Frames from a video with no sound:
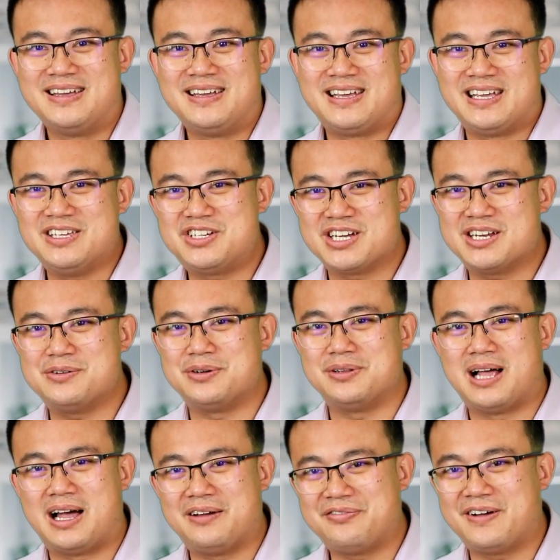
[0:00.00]
In general,
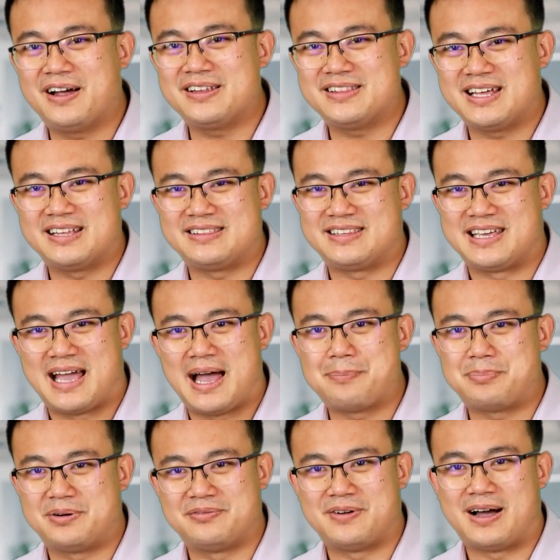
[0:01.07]
I find that the app
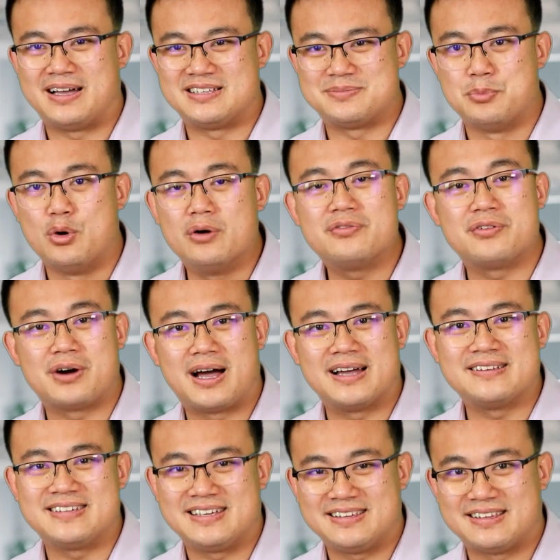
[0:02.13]
provides more
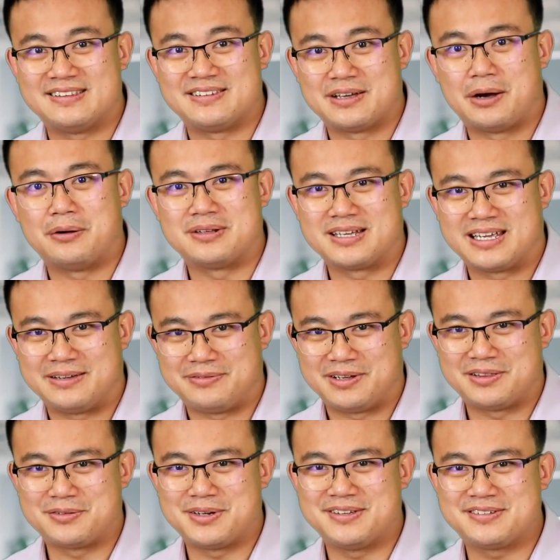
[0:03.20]
variety than the old
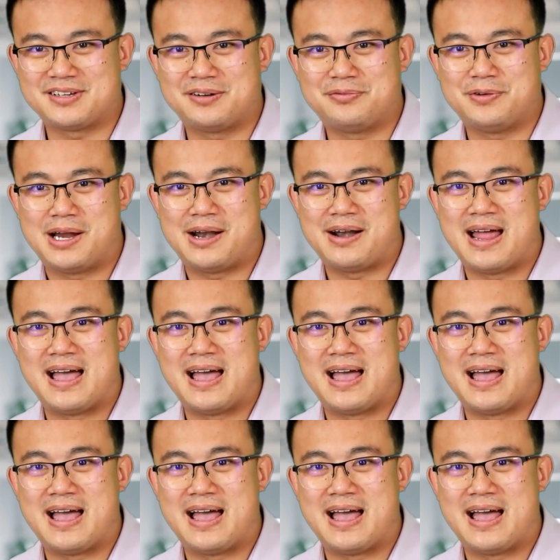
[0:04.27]
EV3 software,